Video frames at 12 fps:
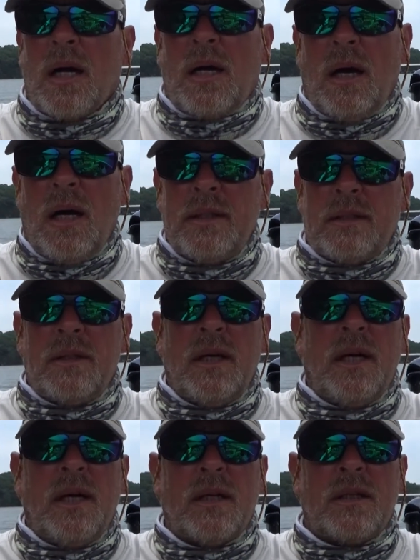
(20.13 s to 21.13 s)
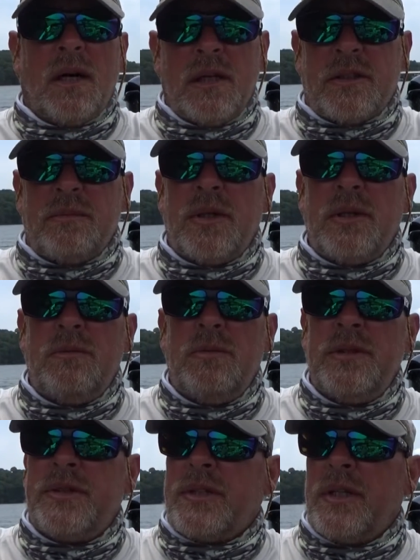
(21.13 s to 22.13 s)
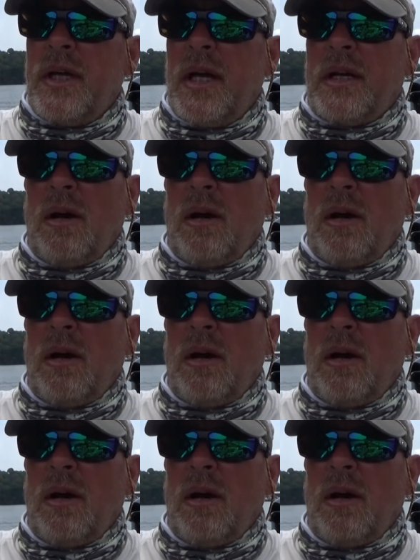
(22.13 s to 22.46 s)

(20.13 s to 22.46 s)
Caught some good ones today.